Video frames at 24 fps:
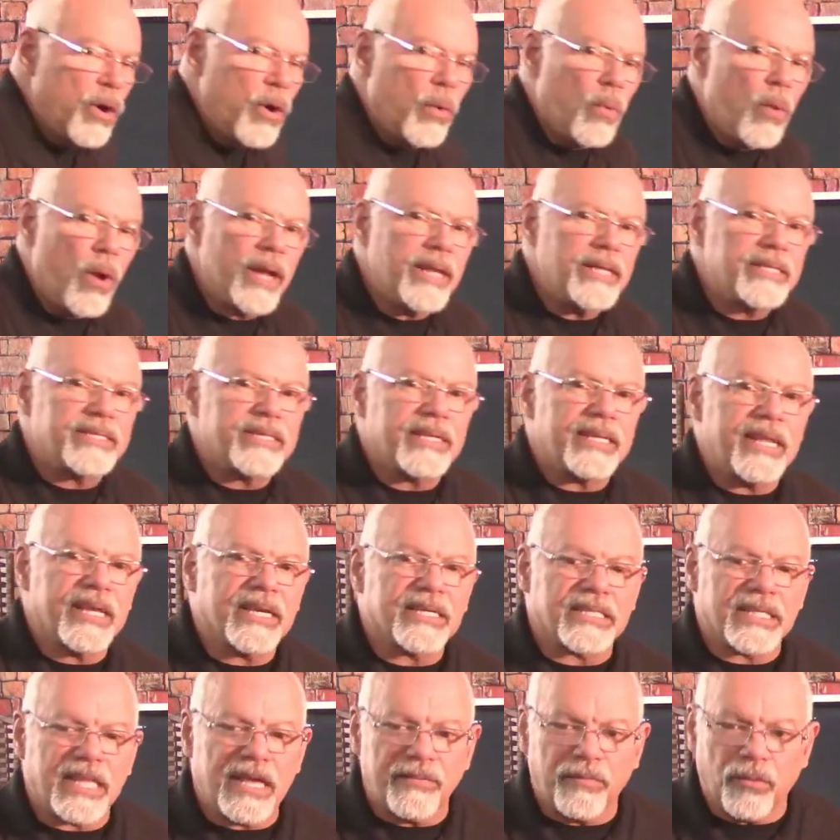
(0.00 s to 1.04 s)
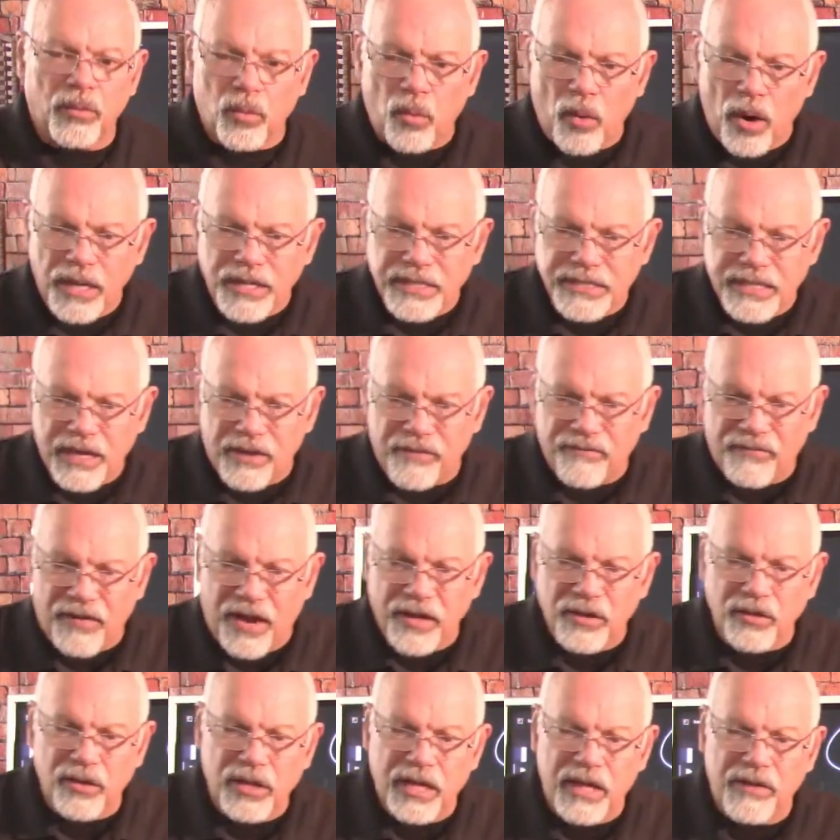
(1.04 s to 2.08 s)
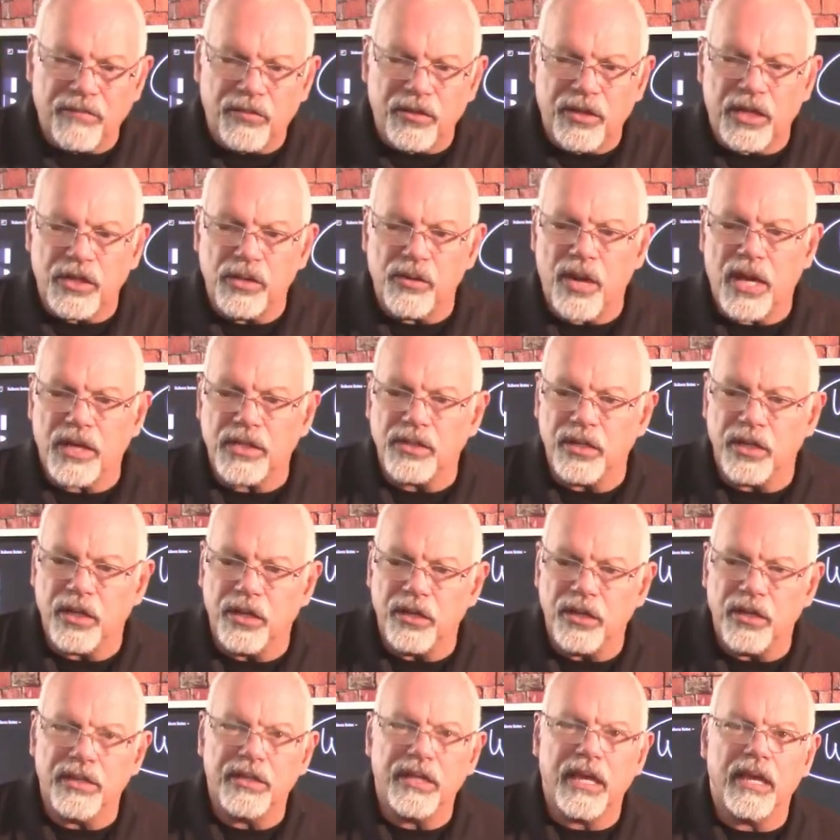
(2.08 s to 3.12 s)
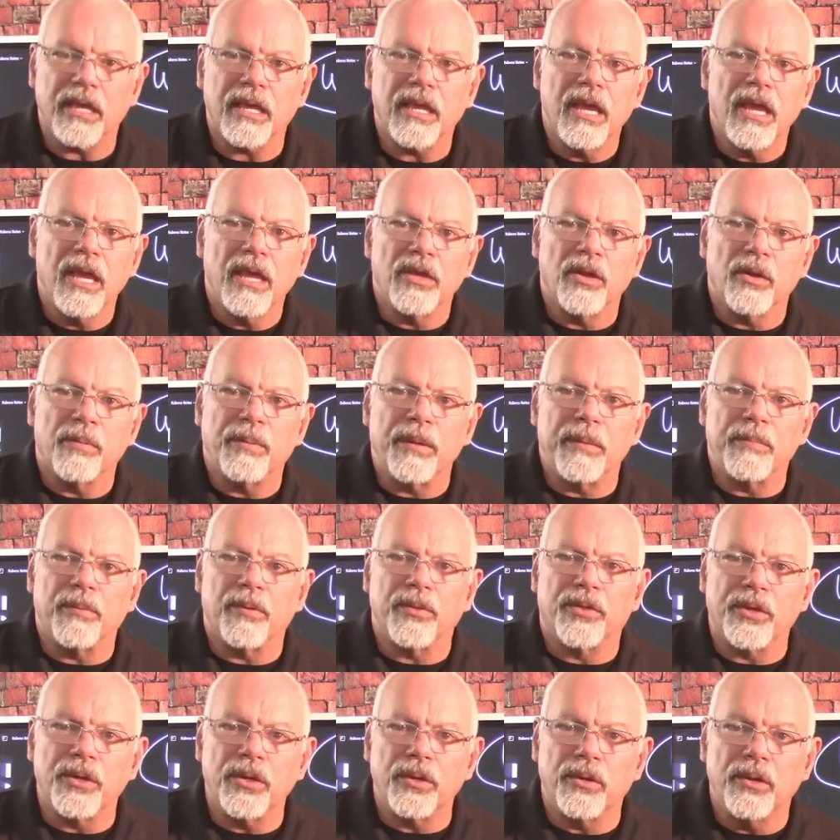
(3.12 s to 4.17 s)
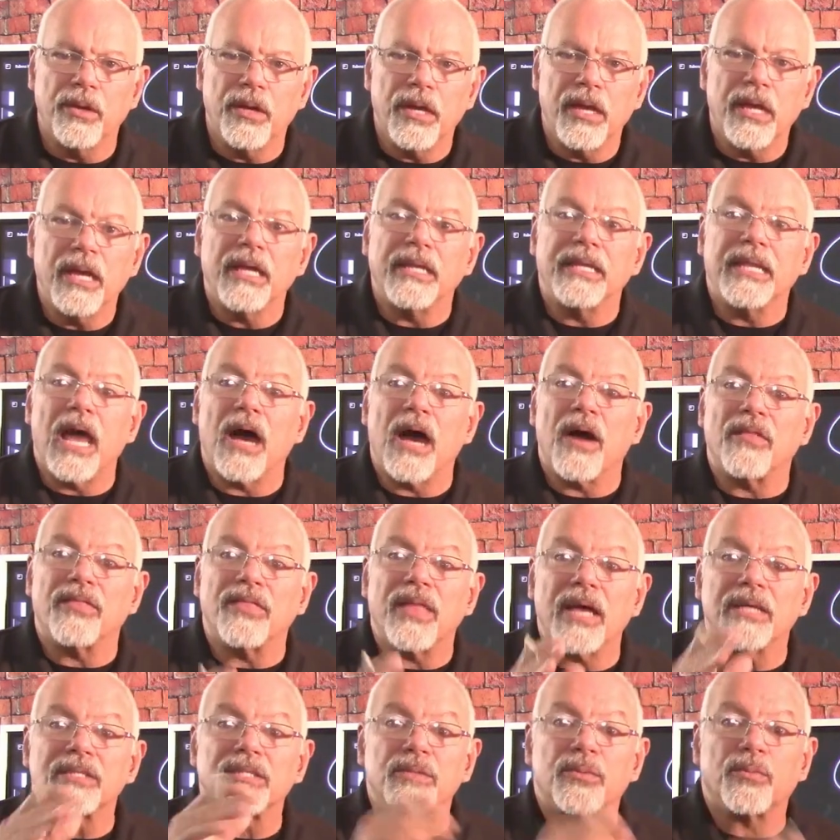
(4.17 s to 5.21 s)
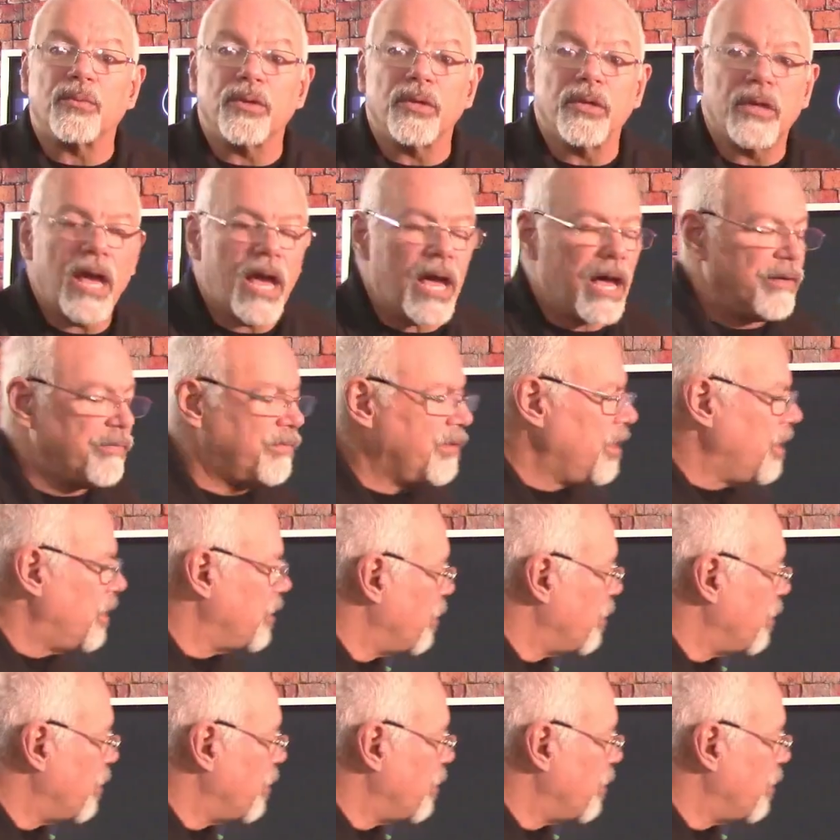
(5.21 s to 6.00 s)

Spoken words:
what is the next level? What is that final level that you're actually going to take your people through? Now, that's where you have your